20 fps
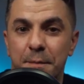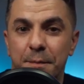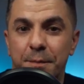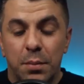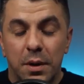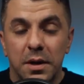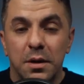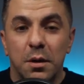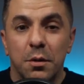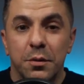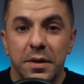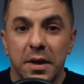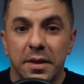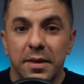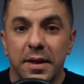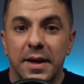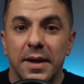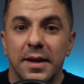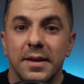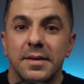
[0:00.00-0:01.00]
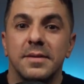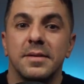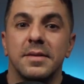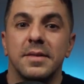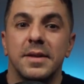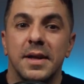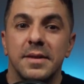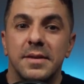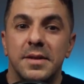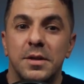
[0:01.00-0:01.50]
But on the other hand,
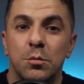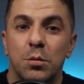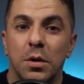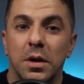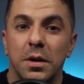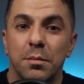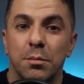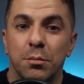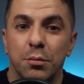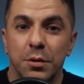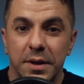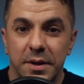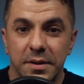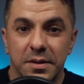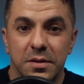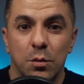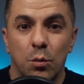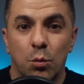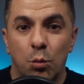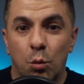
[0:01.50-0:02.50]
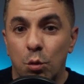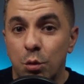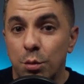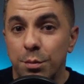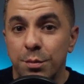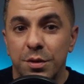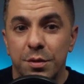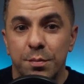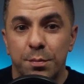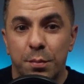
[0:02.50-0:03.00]
the NT1 brings
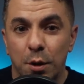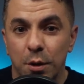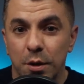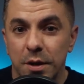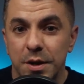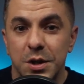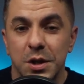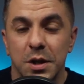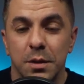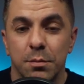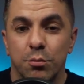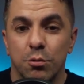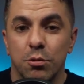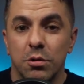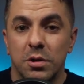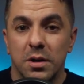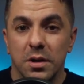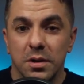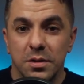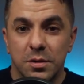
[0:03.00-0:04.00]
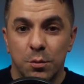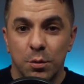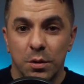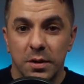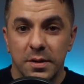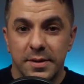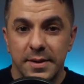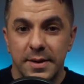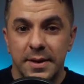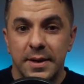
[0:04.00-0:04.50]
warmth, polish, and broadcast
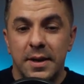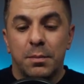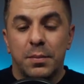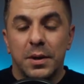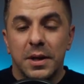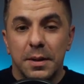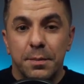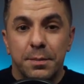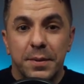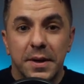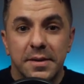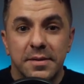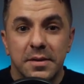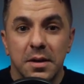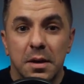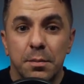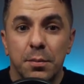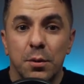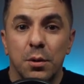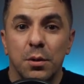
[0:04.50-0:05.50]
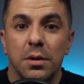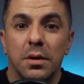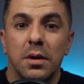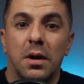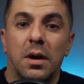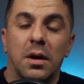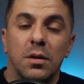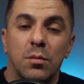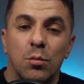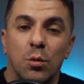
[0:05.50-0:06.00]
quality, but it picks up on
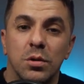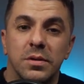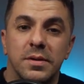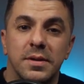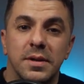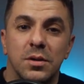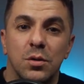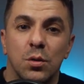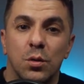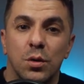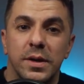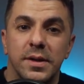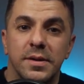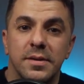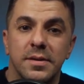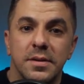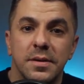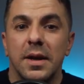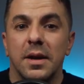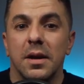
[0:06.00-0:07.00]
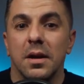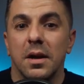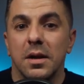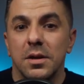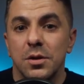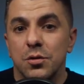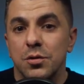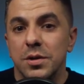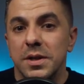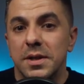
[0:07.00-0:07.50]
unwanted noise in an
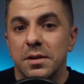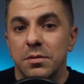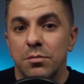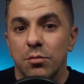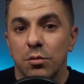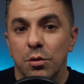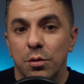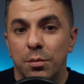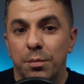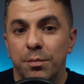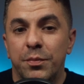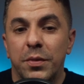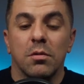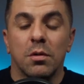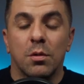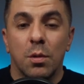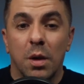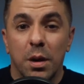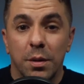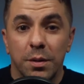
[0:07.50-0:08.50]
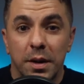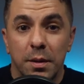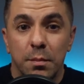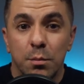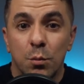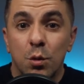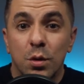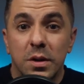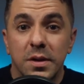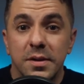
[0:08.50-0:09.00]
untreated room, requiring
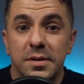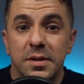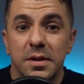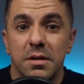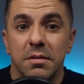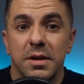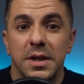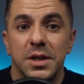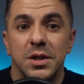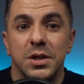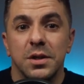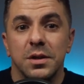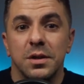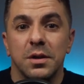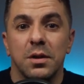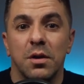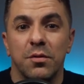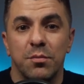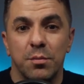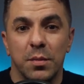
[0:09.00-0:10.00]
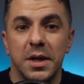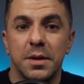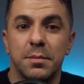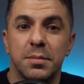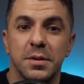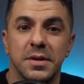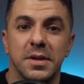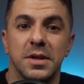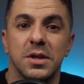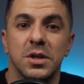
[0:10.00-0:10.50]
more consideration of mic
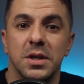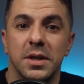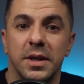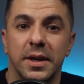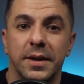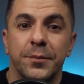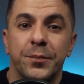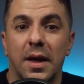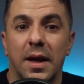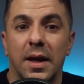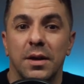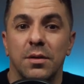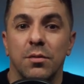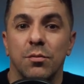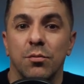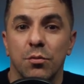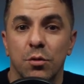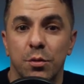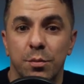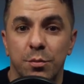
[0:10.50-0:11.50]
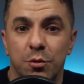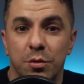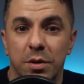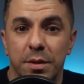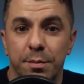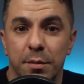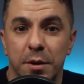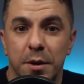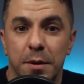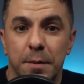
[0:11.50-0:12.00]
positioning and room
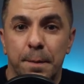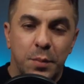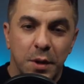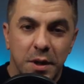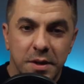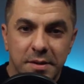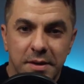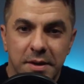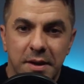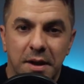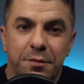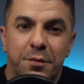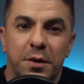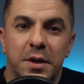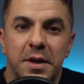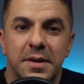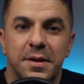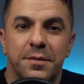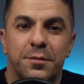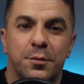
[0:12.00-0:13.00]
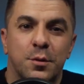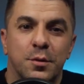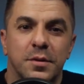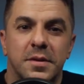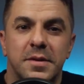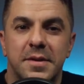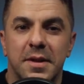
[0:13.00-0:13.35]
treatment. Personally, I find it difficult to